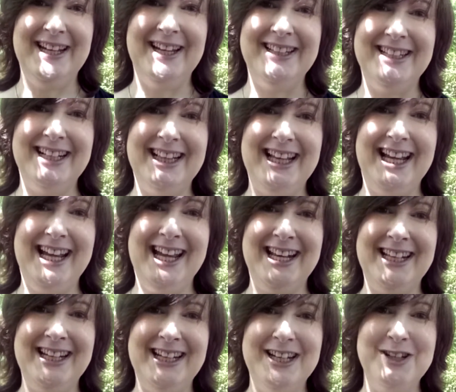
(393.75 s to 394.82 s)
Until
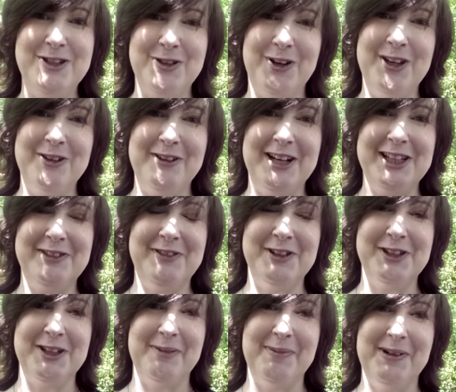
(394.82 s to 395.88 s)
then, enjoy the rest of
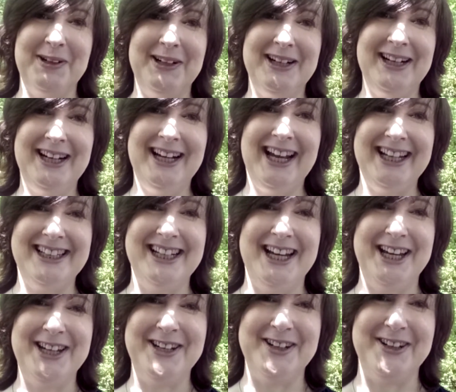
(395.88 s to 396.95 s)
your summer and
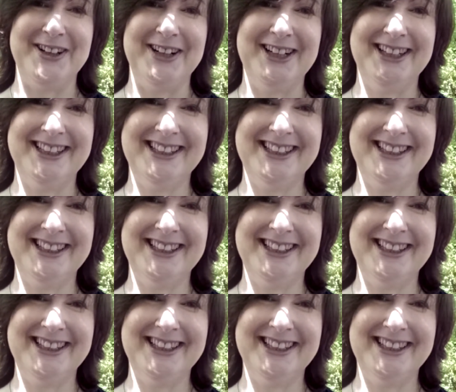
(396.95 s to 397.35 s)
take care.